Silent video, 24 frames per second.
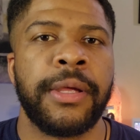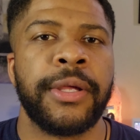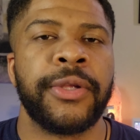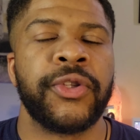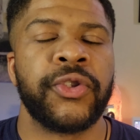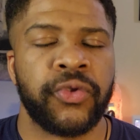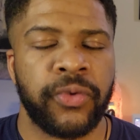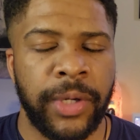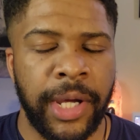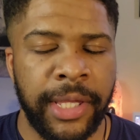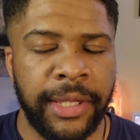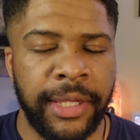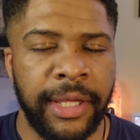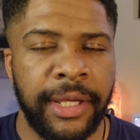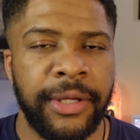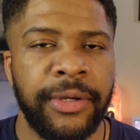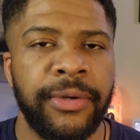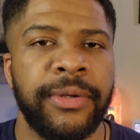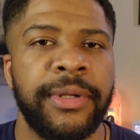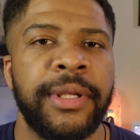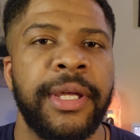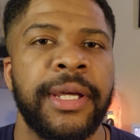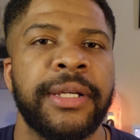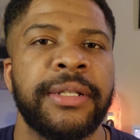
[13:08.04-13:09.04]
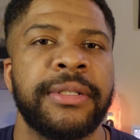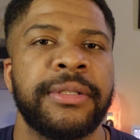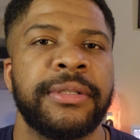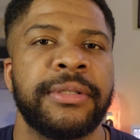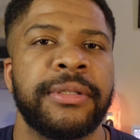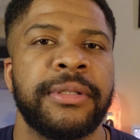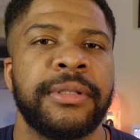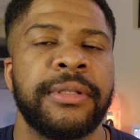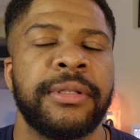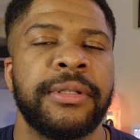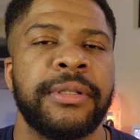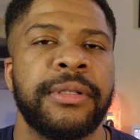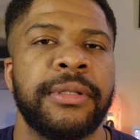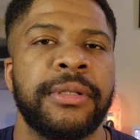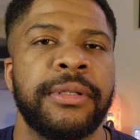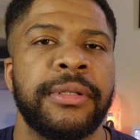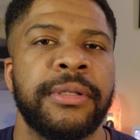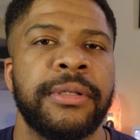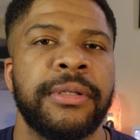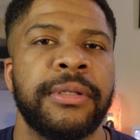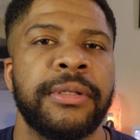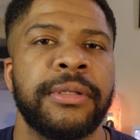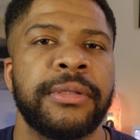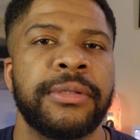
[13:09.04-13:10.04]
try that your next
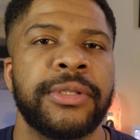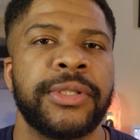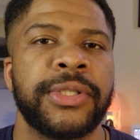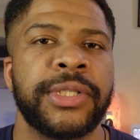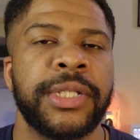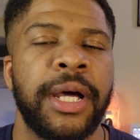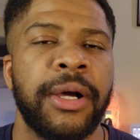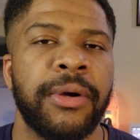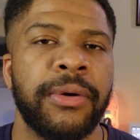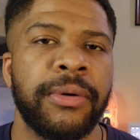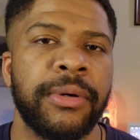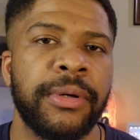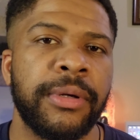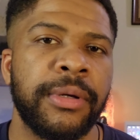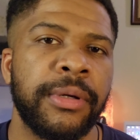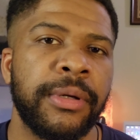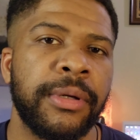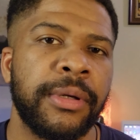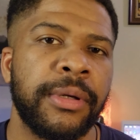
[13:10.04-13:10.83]
chakra